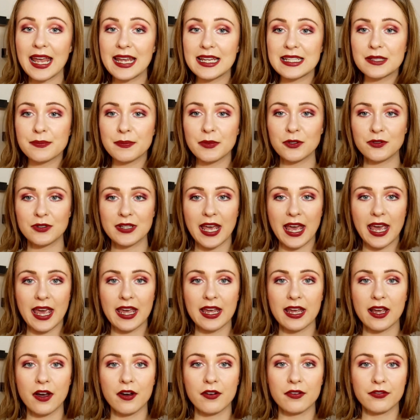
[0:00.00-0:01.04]
Ace
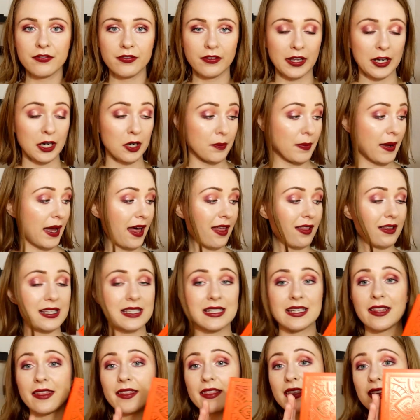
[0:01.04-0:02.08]
Beauté Flare
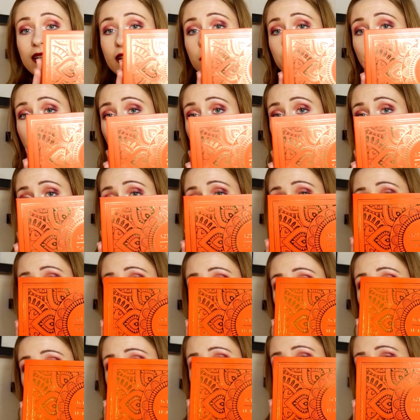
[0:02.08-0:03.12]
Palette. This
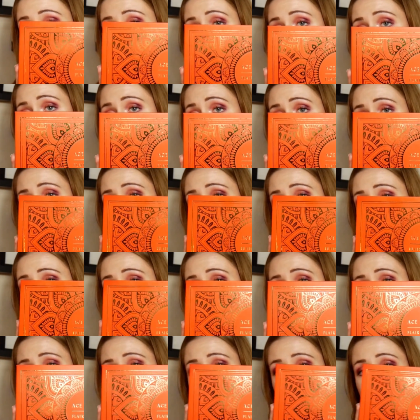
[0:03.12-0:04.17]
packaging is
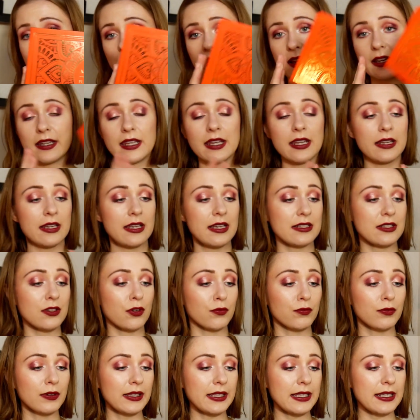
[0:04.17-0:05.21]
absolutely stunning. It's
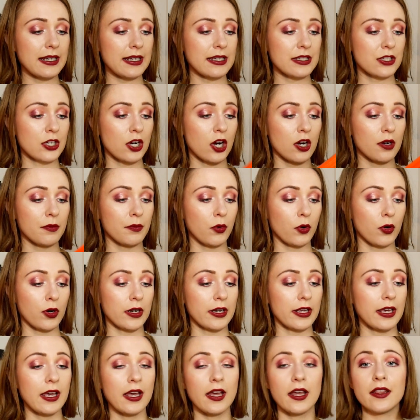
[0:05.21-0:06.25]
a really nice
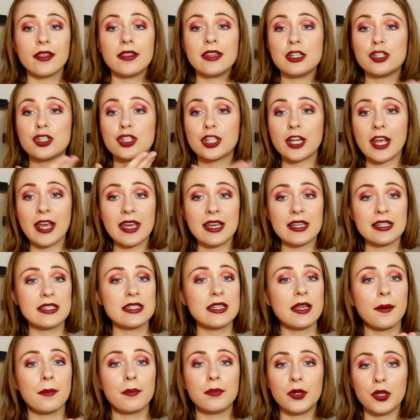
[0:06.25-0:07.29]
cardboard. The
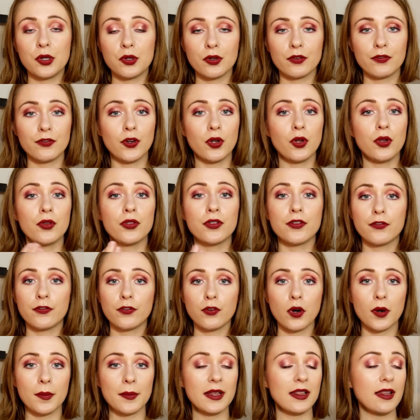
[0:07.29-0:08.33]
shades, beautiful. The
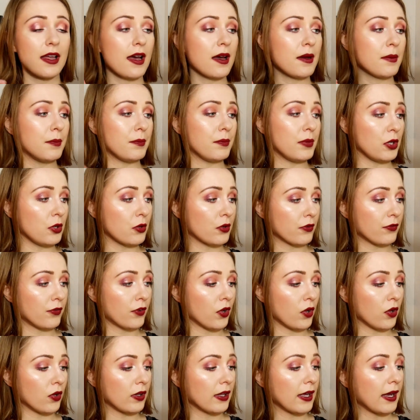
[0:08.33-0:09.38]
formula,
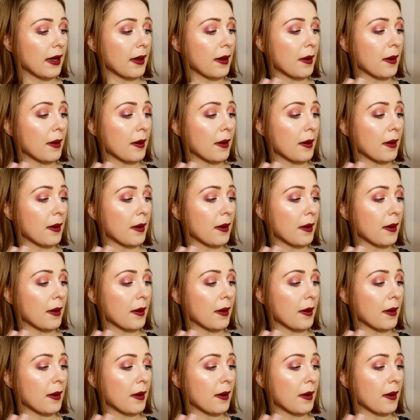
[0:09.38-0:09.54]
beautiful.